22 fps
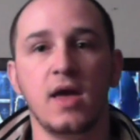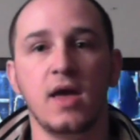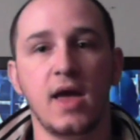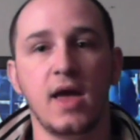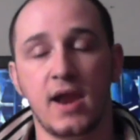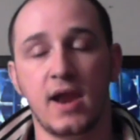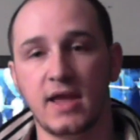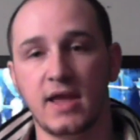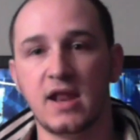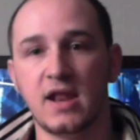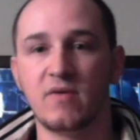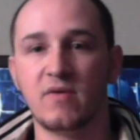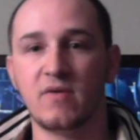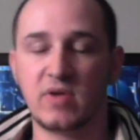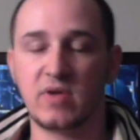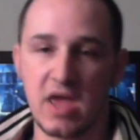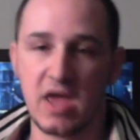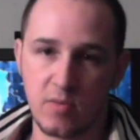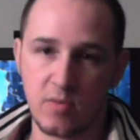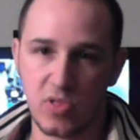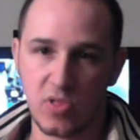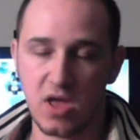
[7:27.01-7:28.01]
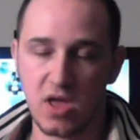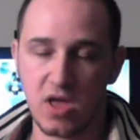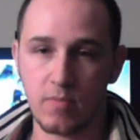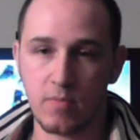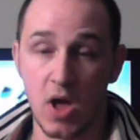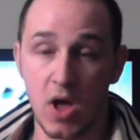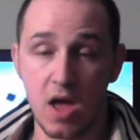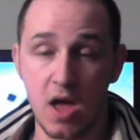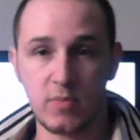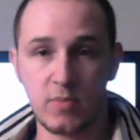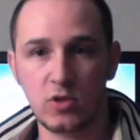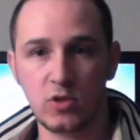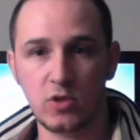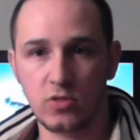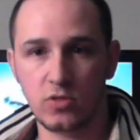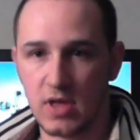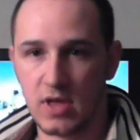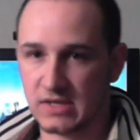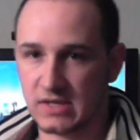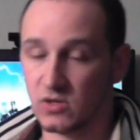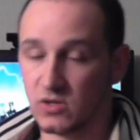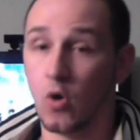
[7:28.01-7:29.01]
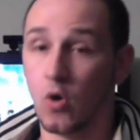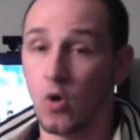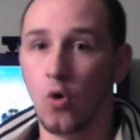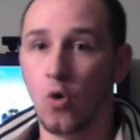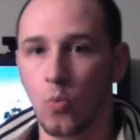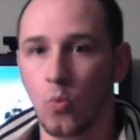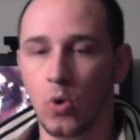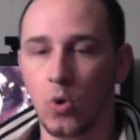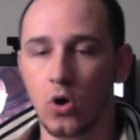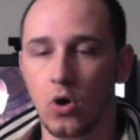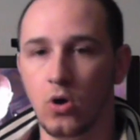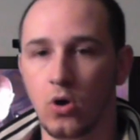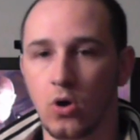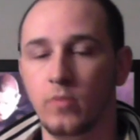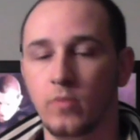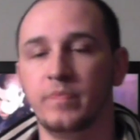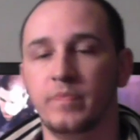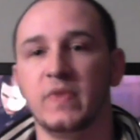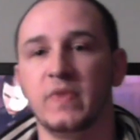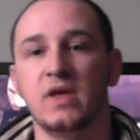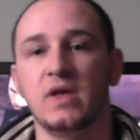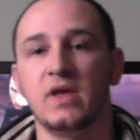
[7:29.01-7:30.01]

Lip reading: and I could have a game playing behind me as the whole wall,